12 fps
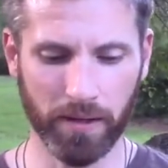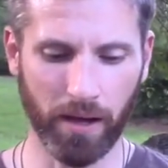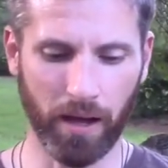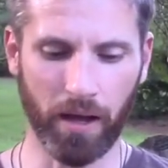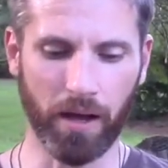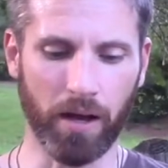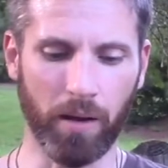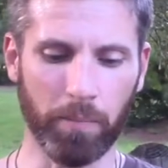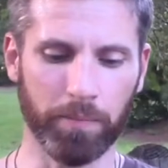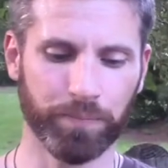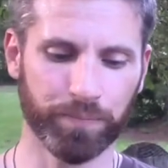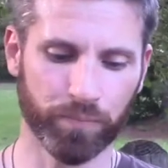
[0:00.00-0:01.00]

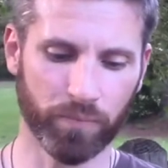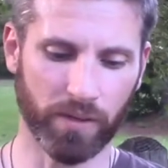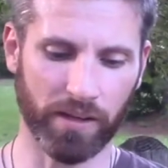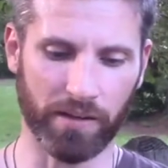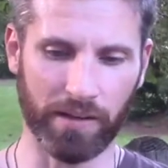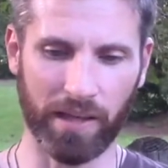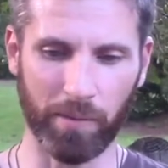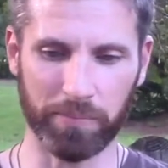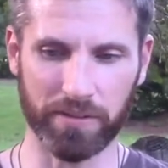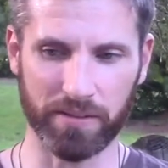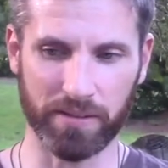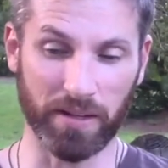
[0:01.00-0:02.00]
It'll help,
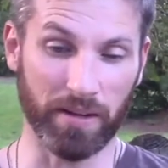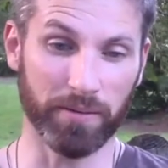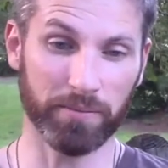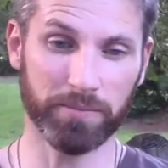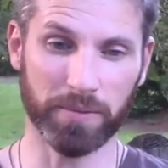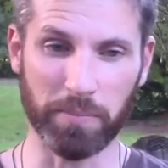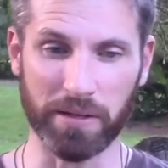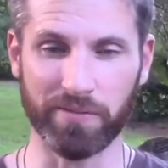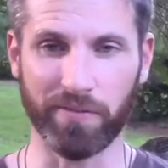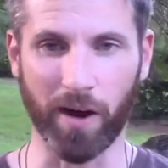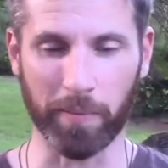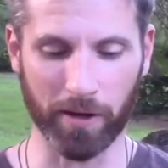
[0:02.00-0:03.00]
you know, the big
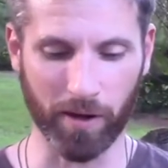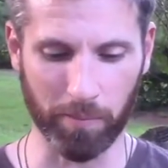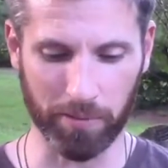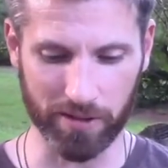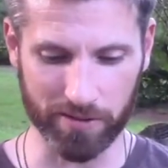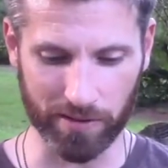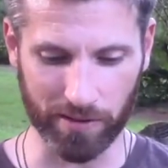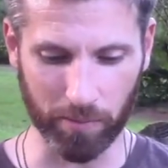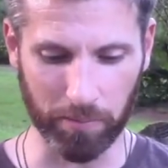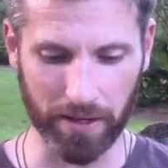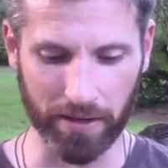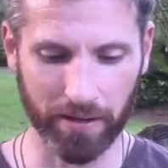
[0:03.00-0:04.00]
pharma companies a little
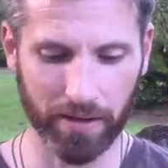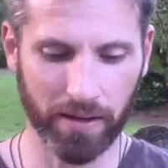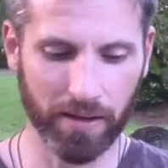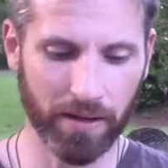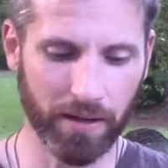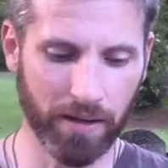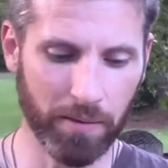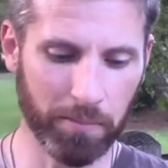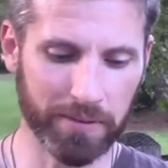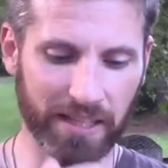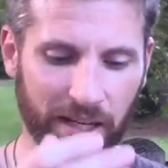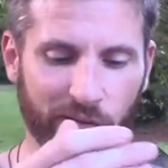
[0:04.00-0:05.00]
bit.
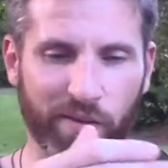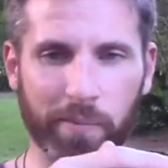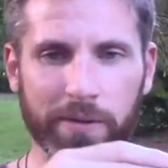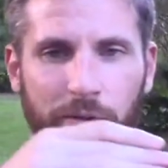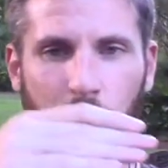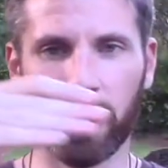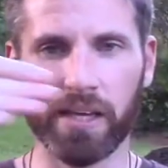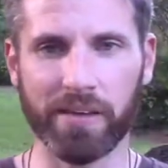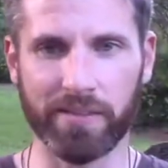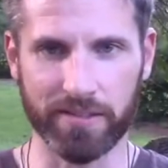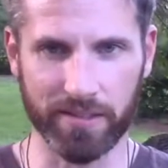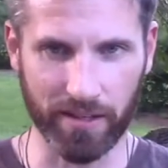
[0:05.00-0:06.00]
But then November 20th,
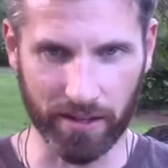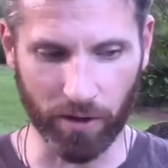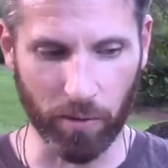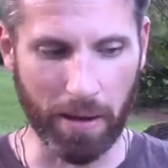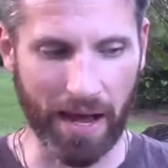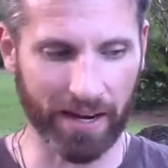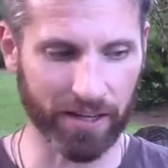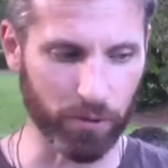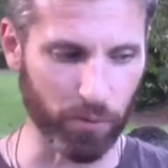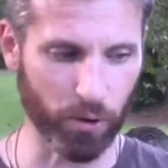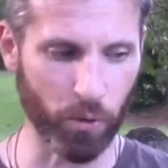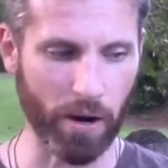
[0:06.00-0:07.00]
it's going to go back into
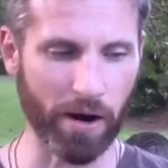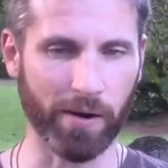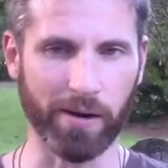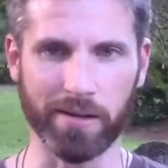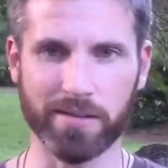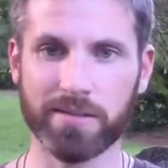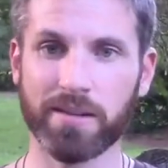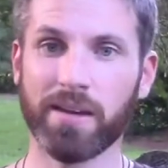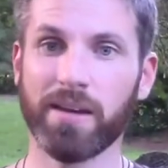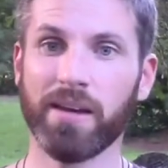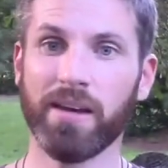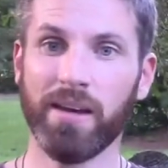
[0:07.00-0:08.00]
Aquarius.
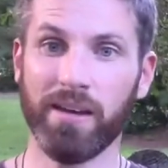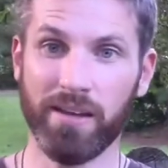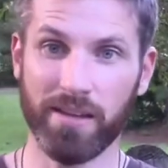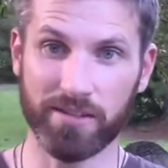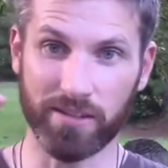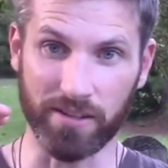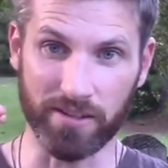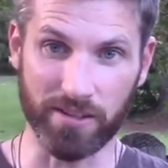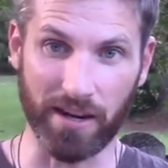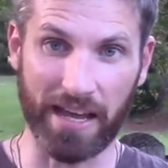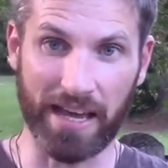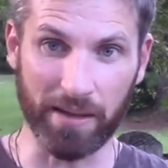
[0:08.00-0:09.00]
It's going to
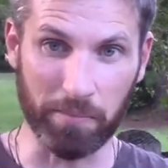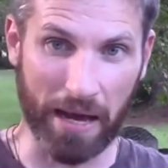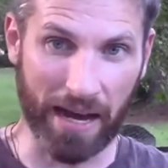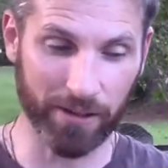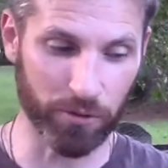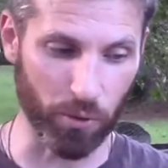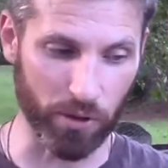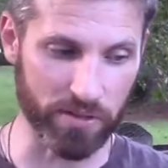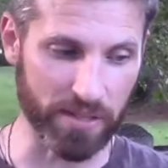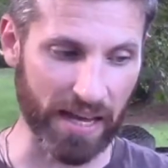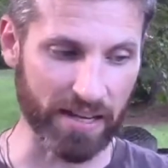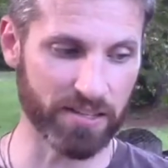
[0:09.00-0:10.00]
start heading back towards
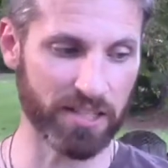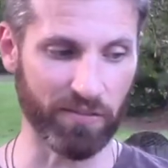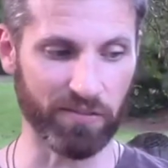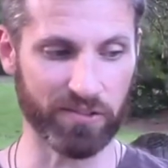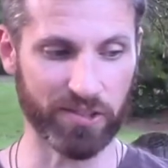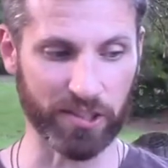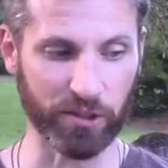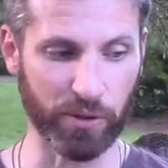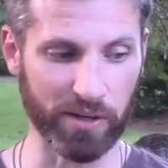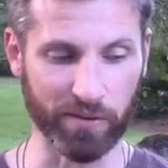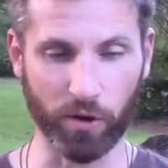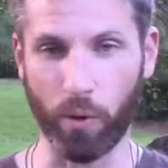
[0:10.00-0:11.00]
that 7th degree
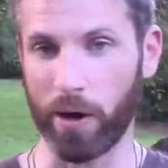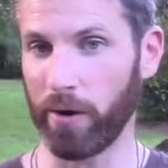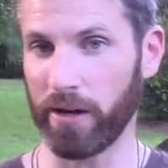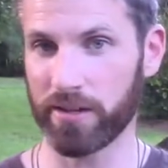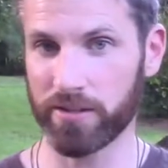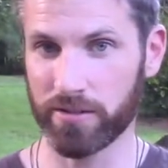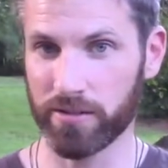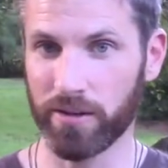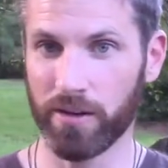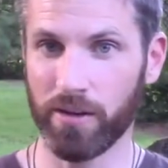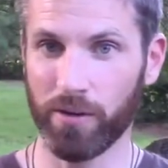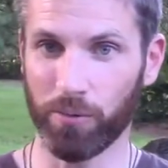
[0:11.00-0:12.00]
of Aquarius,
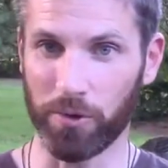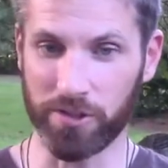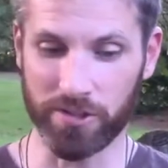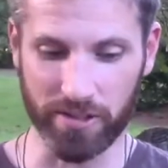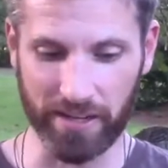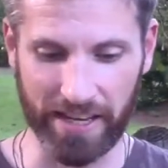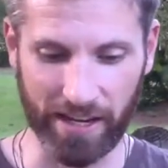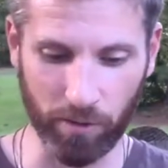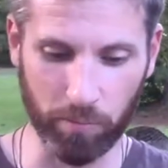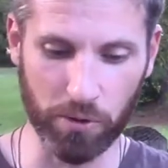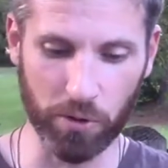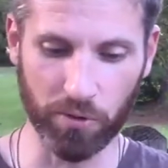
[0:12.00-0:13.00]
which is the natal
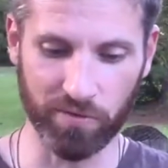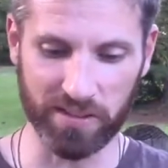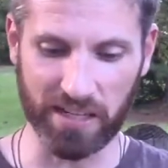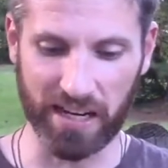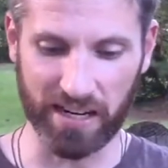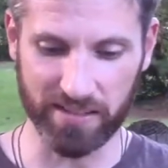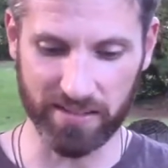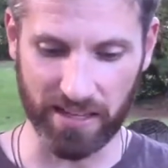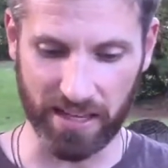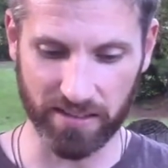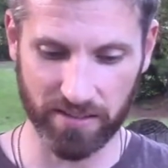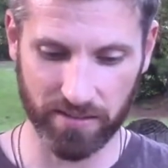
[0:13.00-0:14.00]
moon of the United
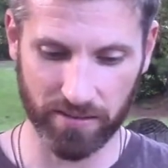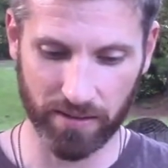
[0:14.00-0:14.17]
States.